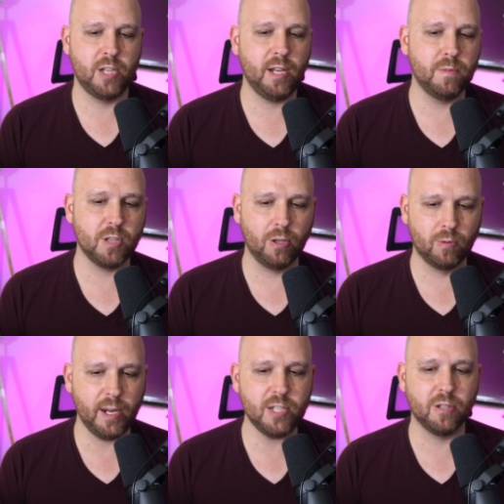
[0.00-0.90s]
Jacob
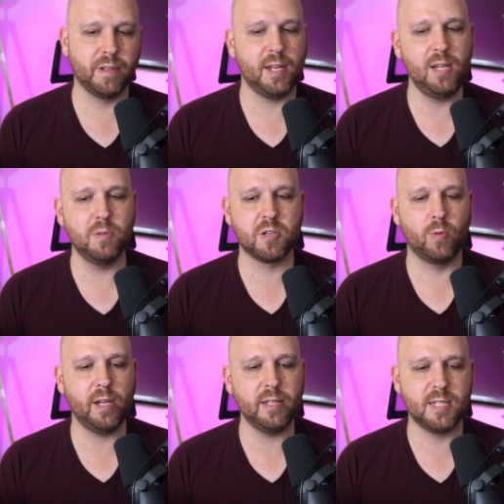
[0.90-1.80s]
told Rachel that he was a
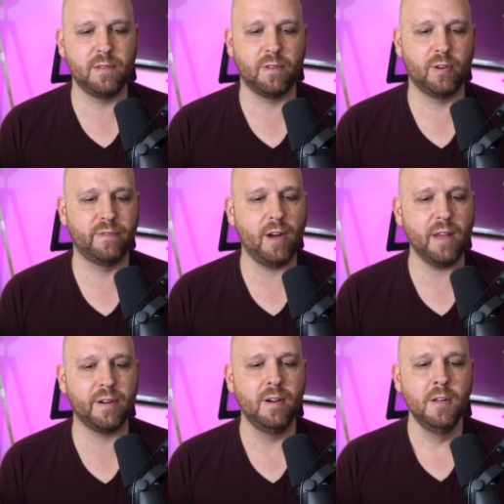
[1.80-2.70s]
relative of her
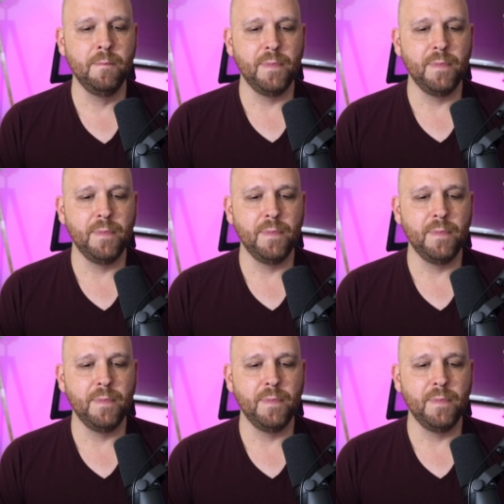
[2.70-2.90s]
father